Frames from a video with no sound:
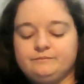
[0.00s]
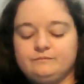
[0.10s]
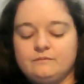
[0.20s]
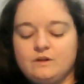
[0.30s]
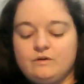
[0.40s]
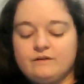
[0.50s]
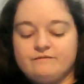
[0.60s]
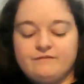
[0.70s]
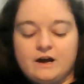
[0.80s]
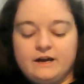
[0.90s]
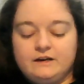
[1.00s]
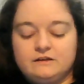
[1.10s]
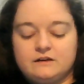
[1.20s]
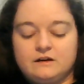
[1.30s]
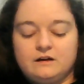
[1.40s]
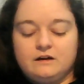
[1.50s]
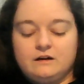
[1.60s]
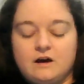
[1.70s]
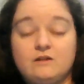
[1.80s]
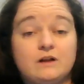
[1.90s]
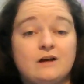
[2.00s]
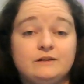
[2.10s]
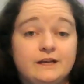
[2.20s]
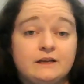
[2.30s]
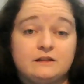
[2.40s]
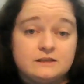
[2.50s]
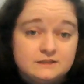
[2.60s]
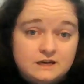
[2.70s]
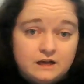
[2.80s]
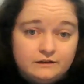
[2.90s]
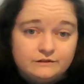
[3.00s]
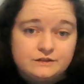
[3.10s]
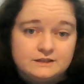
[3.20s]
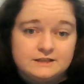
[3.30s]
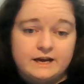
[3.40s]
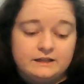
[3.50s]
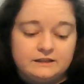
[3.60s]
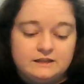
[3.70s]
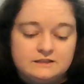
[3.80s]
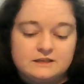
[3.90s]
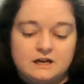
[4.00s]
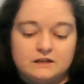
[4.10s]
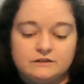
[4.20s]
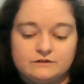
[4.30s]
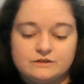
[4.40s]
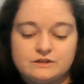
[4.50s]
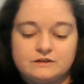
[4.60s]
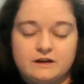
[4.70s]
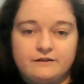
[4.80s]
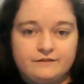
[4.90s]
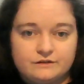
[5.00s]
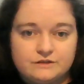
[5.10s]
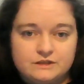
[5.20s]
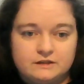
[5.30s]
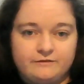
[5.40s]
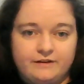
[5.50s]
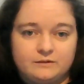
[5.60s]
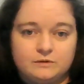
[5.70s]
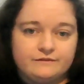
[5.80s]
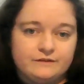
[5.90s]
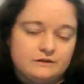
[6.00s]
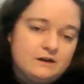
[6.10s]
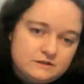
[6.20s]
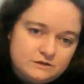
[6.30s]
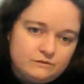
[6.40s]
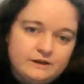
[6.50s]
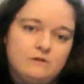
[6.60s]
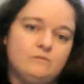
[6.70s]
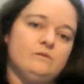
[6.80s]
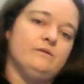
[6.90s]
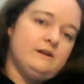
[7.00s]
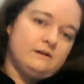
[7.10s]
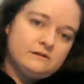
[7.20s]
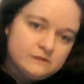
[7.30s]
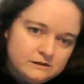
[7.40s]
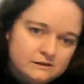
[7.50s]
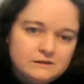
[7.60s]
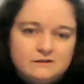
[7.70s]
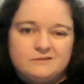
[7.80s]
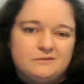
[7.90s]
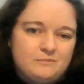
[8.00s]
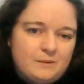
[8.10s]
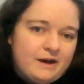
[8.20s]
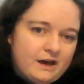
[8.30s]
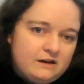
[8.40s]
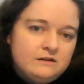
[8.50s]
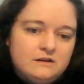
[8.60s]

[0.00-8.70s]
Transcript: you can find, I'll link these colors, exactly these colors, if they're still available. If they're not sold out, well, then my bad.